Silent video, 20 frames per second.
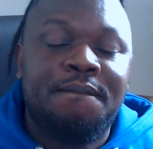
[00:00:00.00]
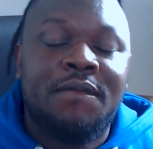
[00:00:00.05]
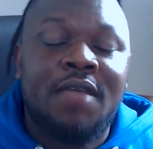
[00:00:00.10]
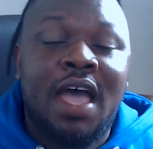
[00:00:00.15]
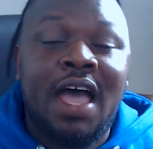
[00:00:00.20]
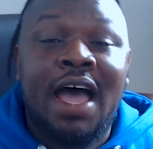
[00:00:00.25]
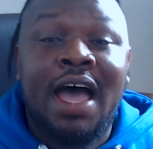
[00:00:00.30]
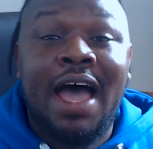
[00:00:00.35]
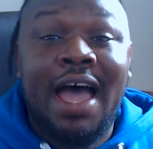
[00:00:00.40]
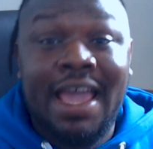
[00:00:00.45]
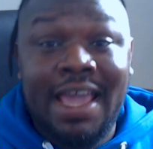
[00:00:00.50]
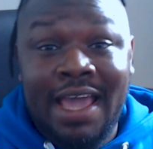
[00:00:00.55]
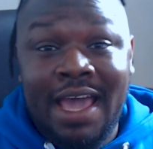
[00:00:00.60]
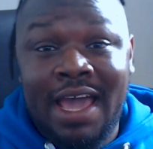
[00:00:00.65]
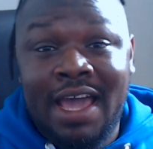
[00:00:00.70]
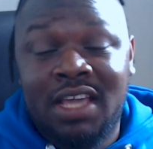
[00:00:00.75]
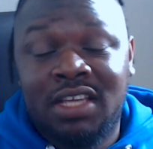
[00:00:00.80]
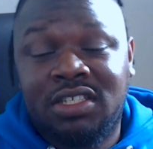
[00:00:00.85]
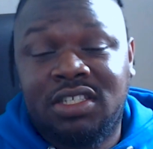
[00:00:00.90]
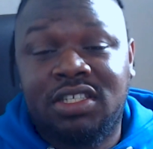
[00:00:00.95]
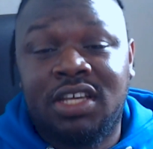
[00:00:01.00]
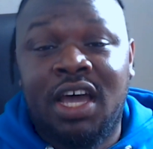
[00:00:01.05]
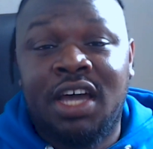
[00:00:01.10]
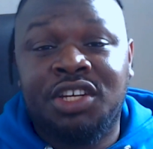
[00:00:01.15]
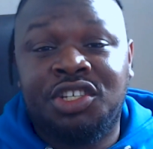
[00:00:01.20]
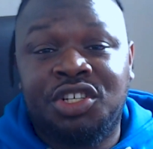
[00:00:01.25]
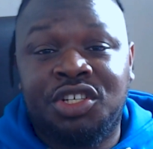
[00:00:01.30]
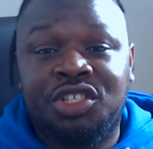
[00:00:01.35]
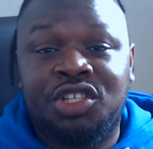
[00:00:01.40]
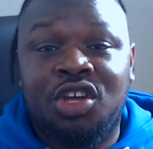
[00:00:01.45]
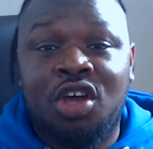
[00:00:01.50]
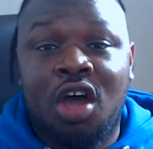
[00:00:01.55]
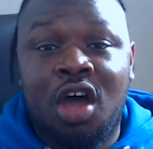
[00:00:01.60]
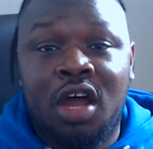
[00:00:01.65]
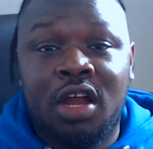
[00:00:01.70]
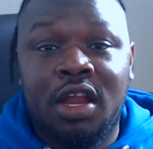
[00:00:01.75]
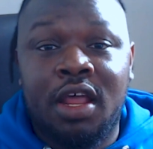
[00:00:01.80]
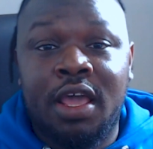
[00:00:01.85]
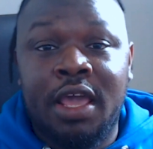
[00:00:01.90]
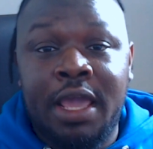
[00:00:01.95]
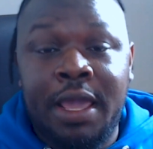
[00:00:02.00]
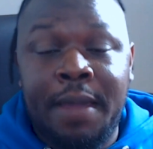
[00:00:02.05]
Hi guys, I just got a